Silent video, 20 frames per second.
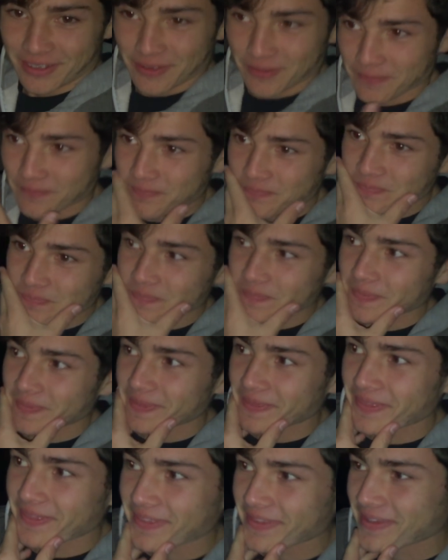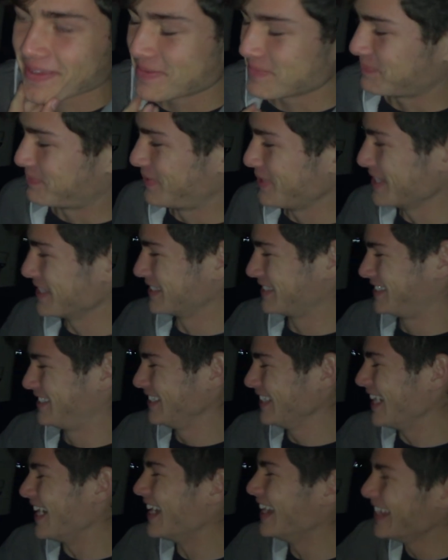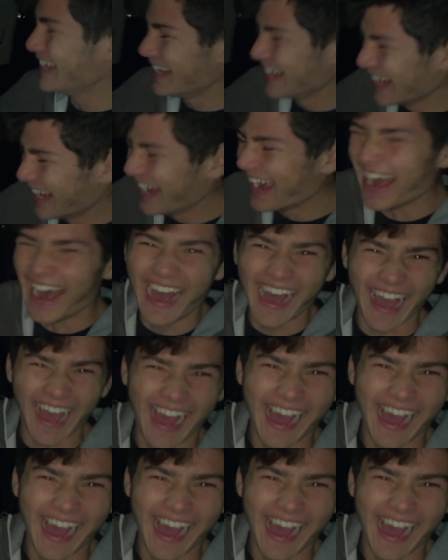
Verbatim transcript: to at PSG? PSG?